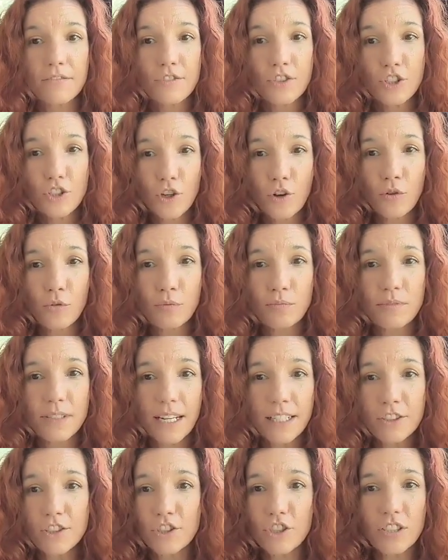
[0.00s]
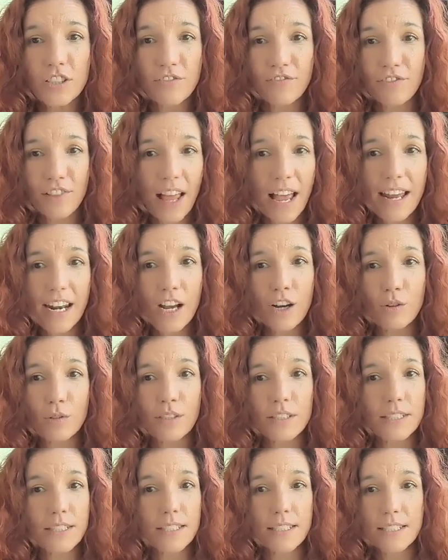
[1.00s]
So that's just flat
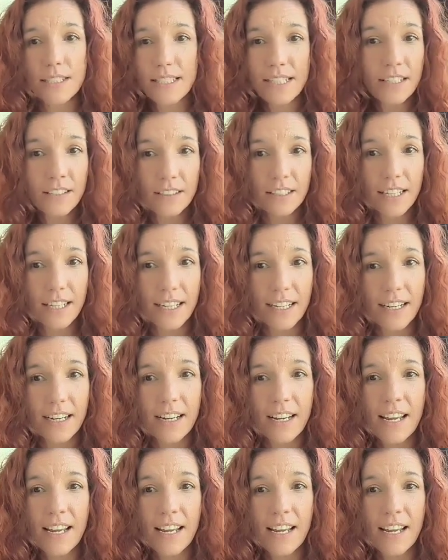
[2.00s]
out stealing.